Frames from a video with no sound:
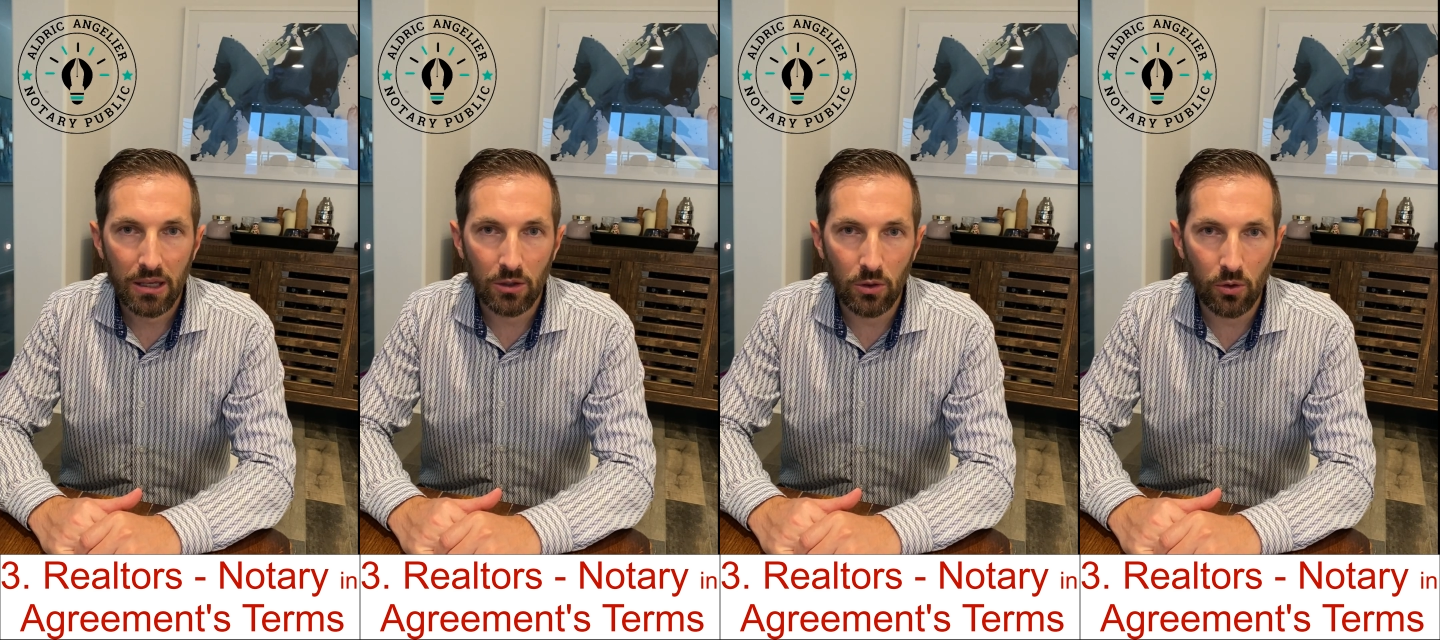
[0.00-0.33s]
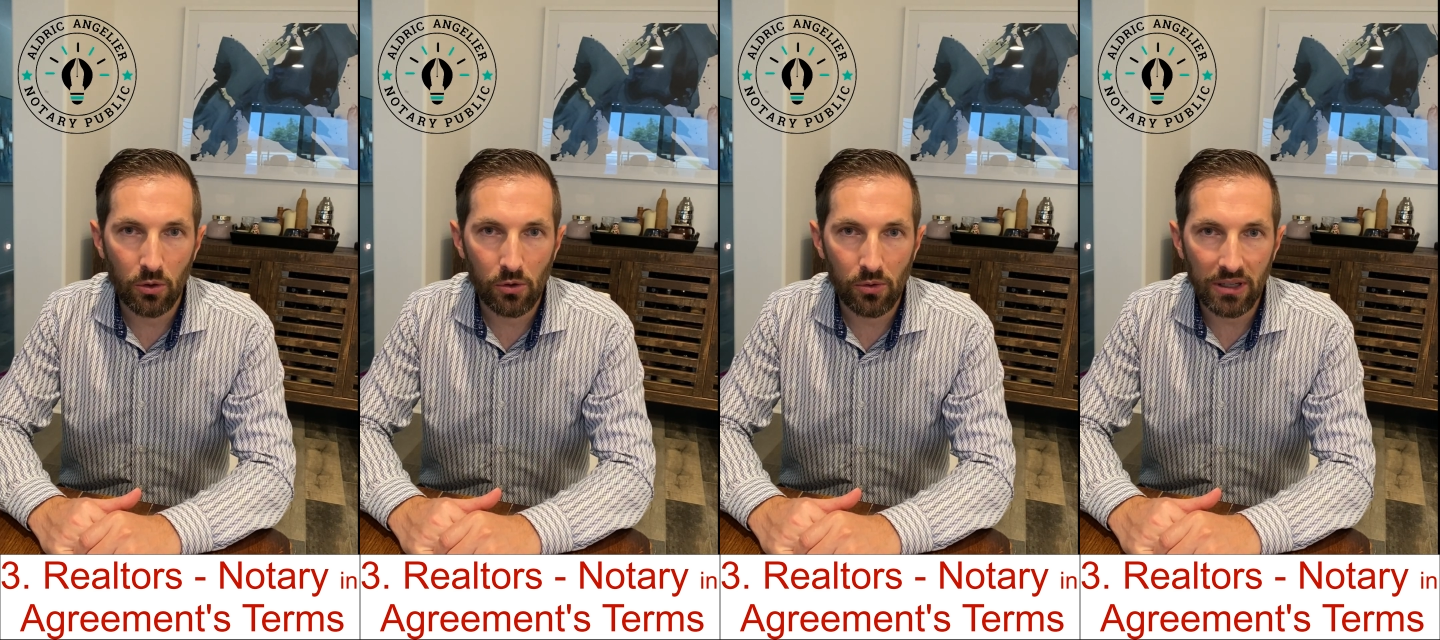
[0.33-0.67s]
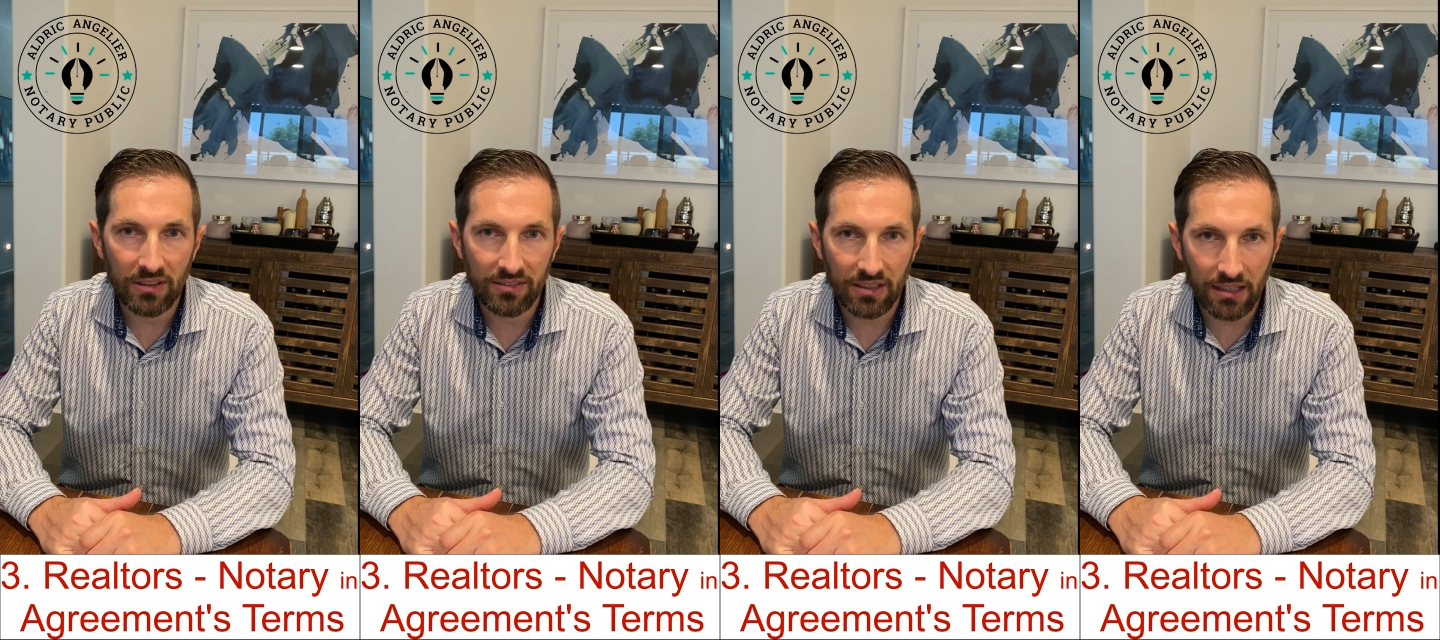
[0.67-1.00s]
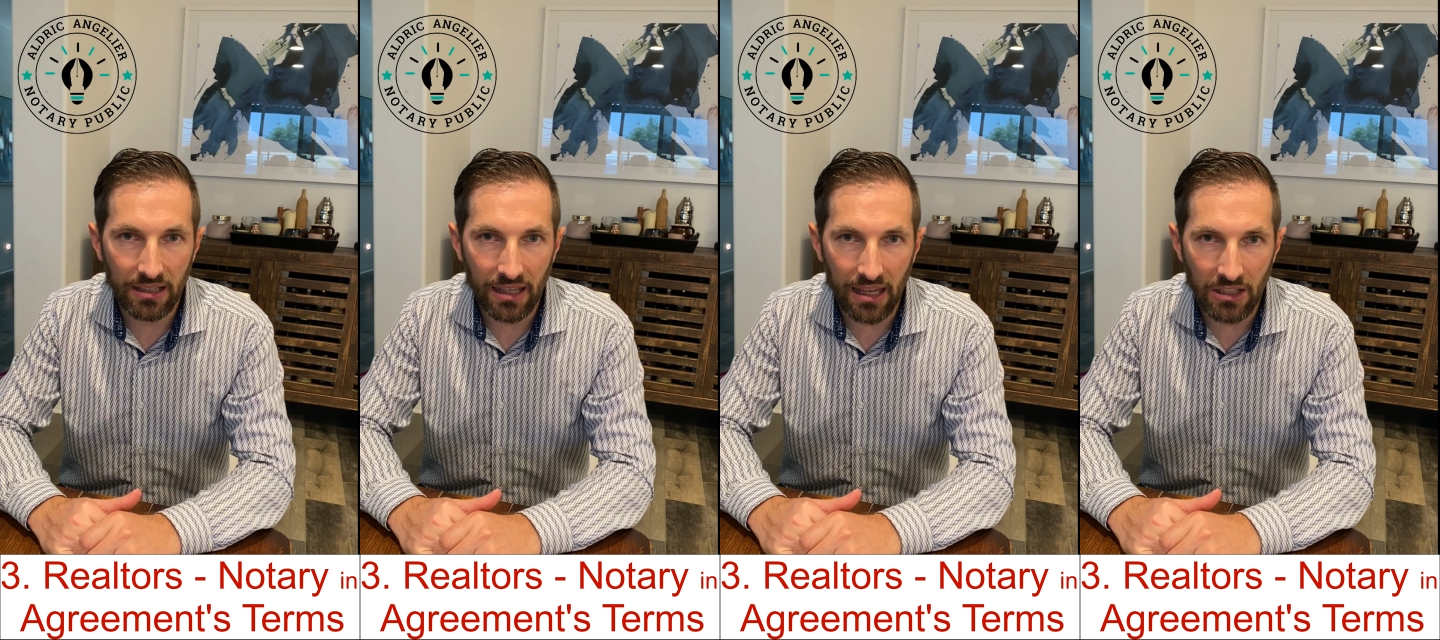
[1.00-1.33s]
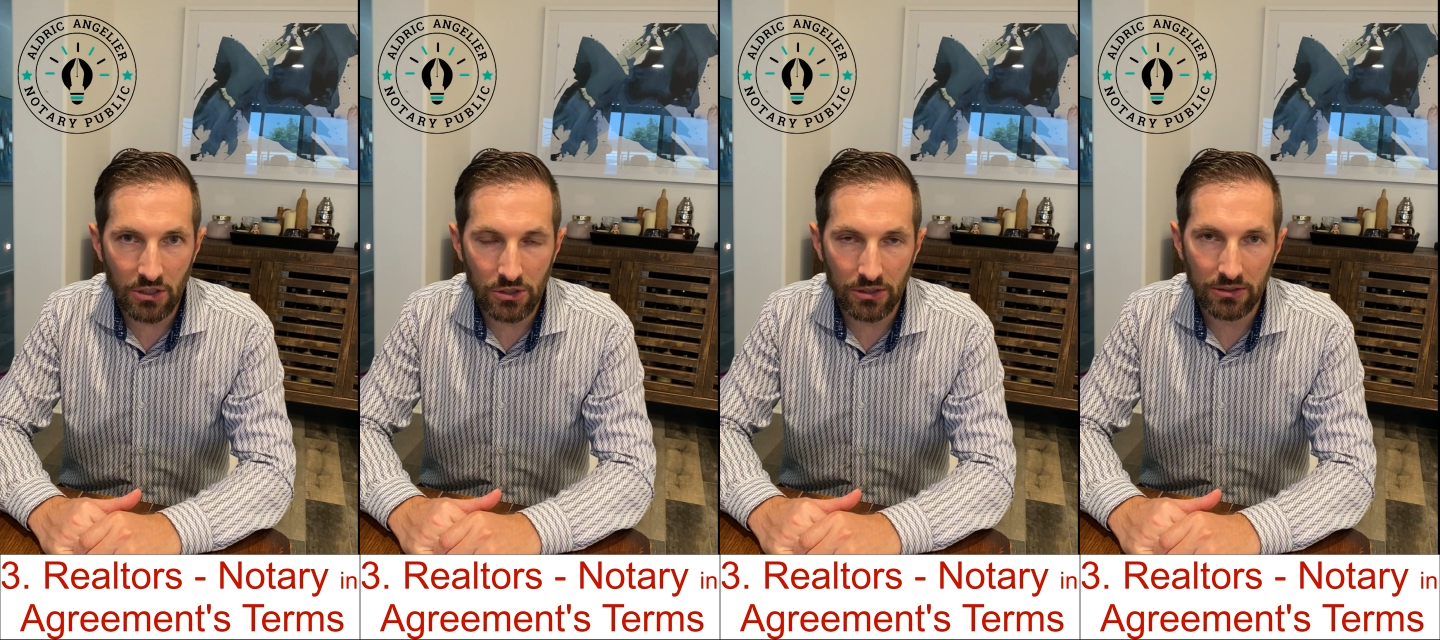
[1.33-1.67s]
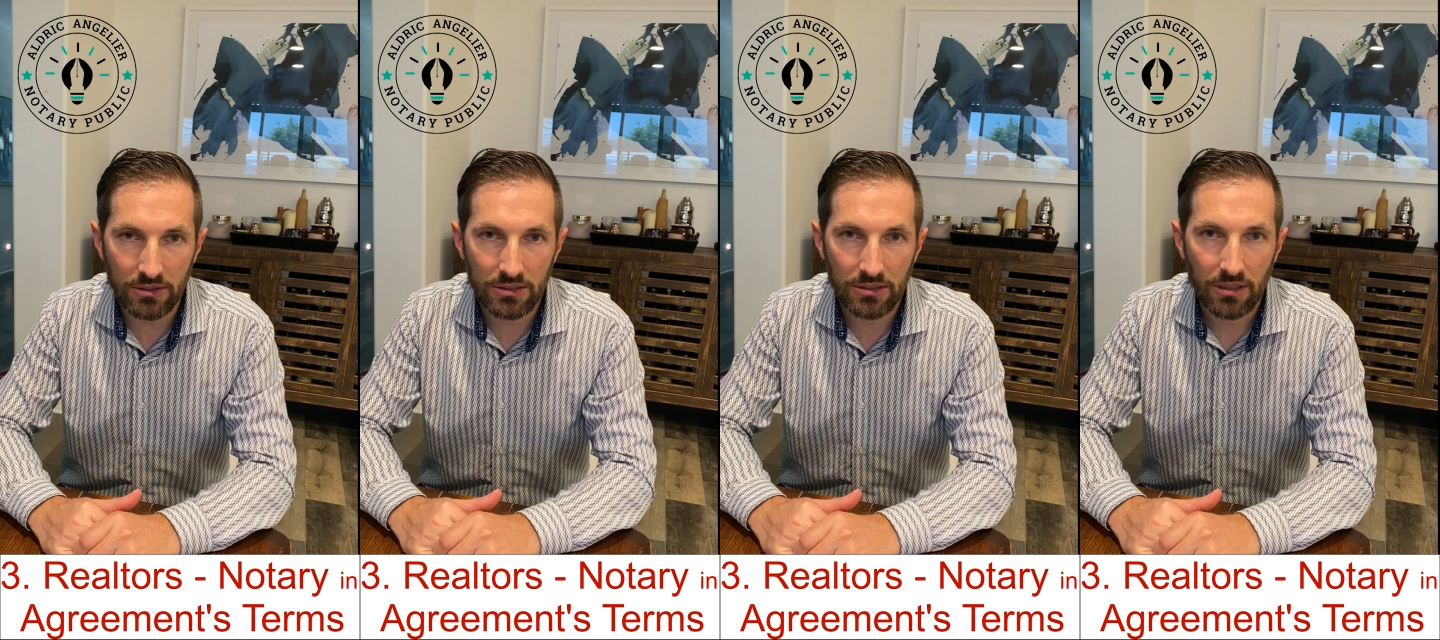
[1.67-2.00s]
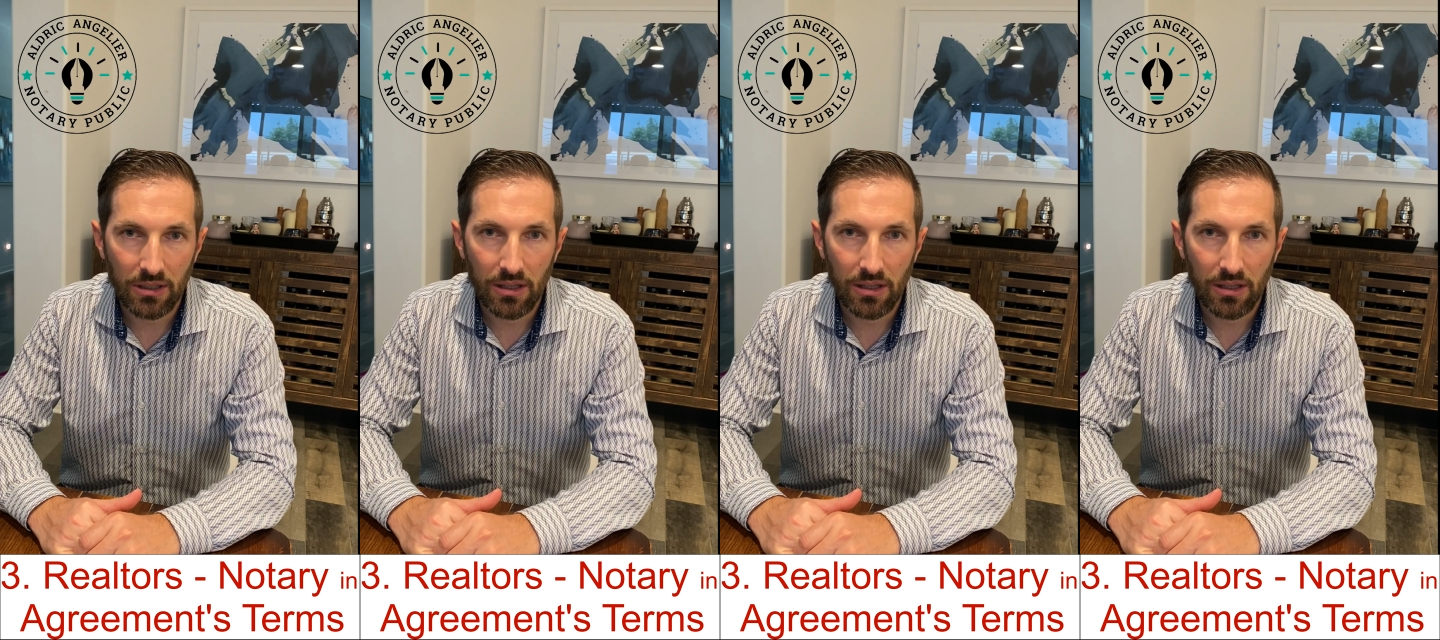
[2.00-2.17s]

notary signing agent.